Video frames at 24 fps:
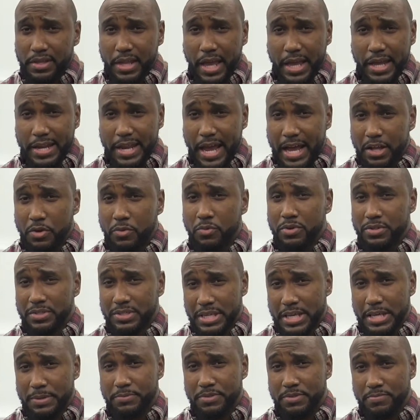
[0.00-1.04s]
And that
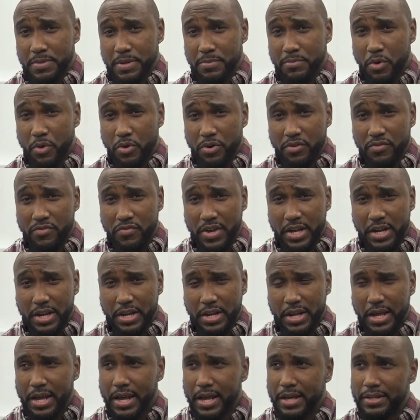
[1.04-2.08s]
what keeps me motivated.
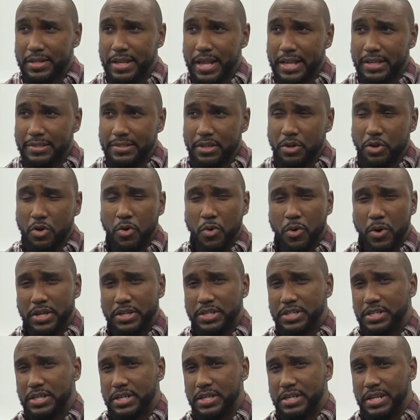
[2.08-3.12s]
That's a
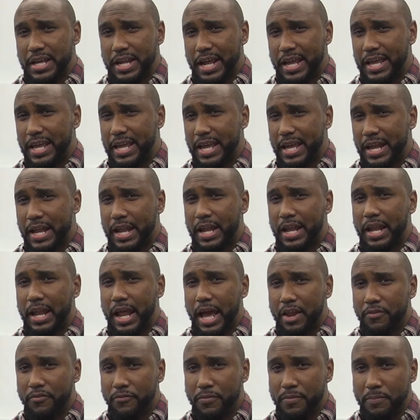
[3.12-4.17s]
question that I get a
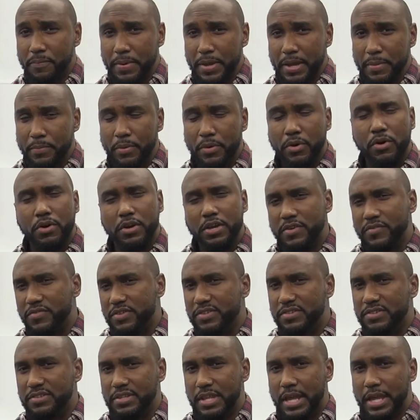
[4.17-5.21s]
lot from people,
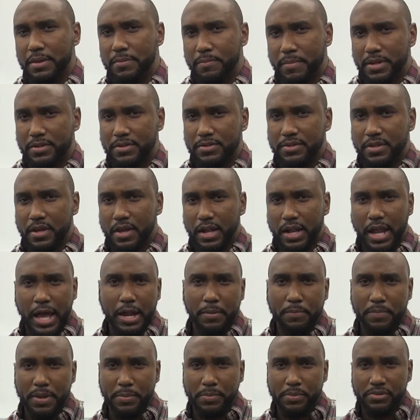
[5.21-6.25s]
even statements. A
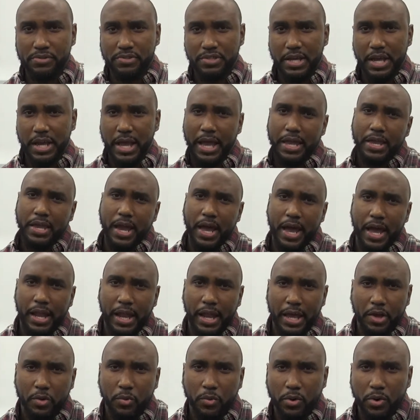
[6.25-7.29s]
lot of people say, yeah, I
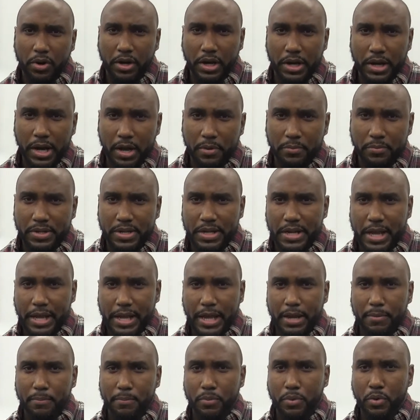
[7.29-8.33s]
like working out, but then I
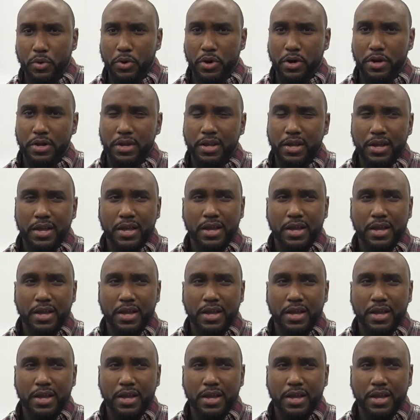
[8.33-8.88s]
get bored.